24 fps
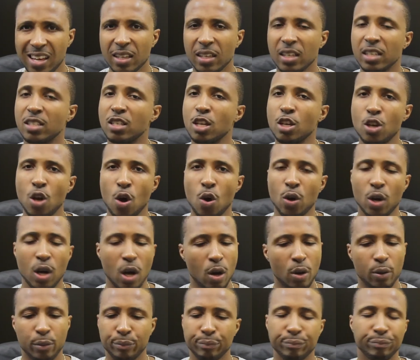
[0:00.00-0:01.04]
it's a
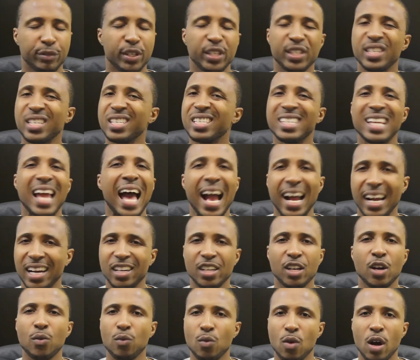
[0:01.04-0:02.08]
no-go. This is not
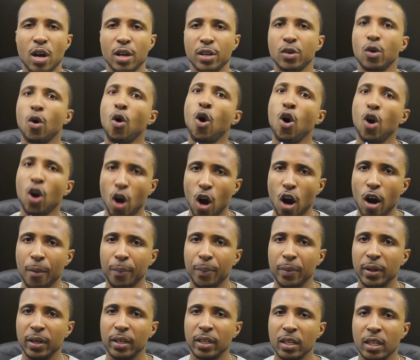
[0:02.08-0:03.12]
gonna run on
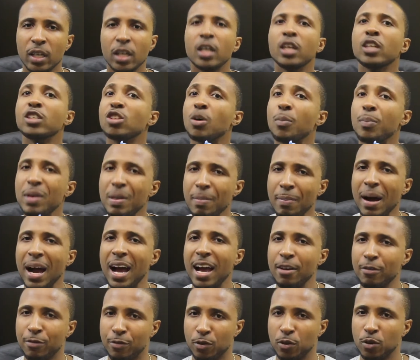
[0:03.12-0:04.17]
carpet. So be
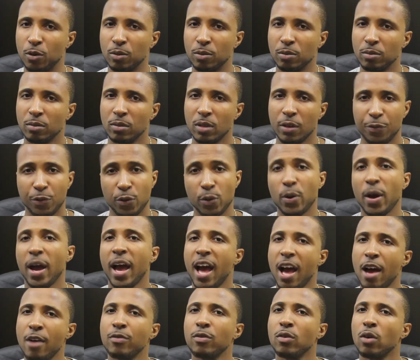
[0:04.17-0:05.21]
mindful. If you
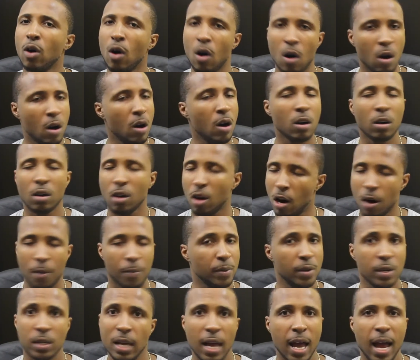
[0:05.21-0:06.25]
have all
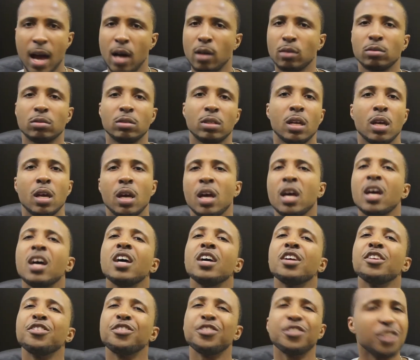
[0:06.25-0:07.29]
carpet in your house,
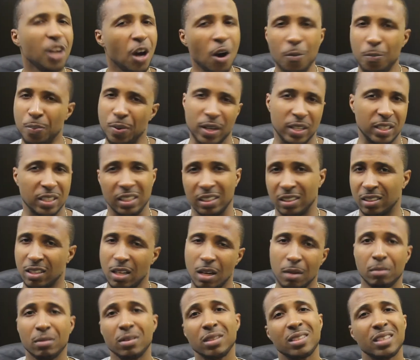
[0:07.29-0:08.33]
don't pick this
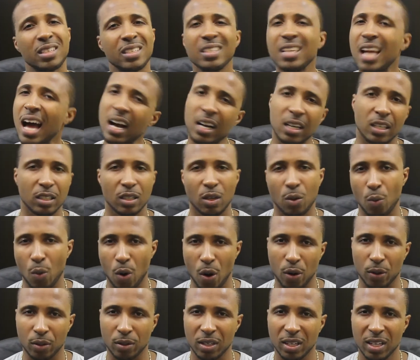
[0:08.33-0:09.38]
up because it's not gonna
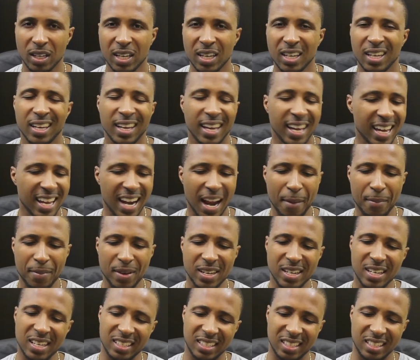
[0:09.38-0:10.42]
work. And I
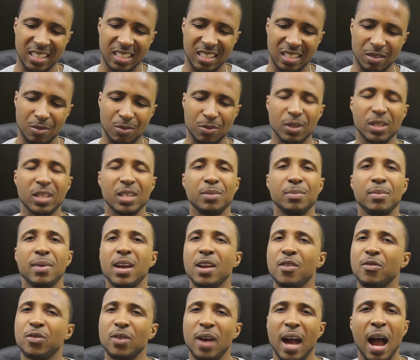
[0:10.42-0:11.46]
mean, this isn't really
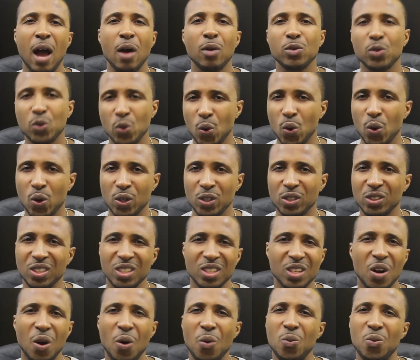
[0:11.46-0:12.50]
made for outdoors, so
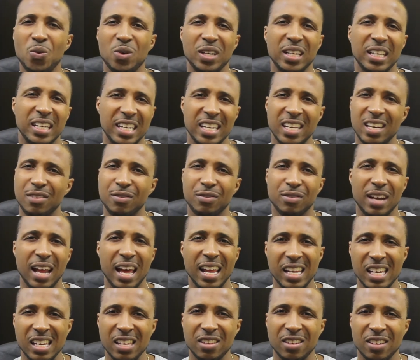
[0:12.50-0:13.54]
you don't want to get it for
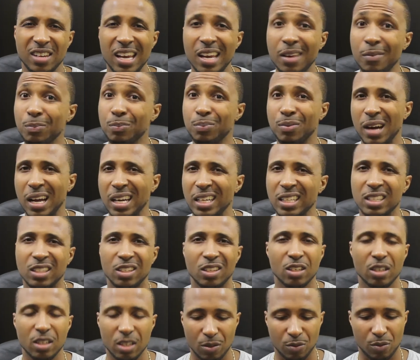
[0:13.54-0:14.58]
that either. It probably
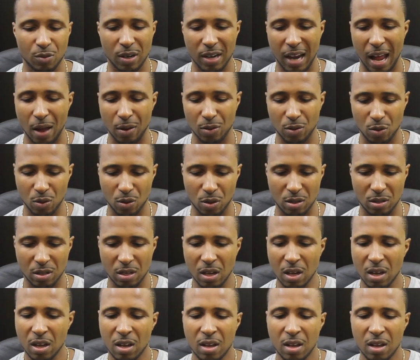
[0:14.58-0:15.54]
could run outdoors,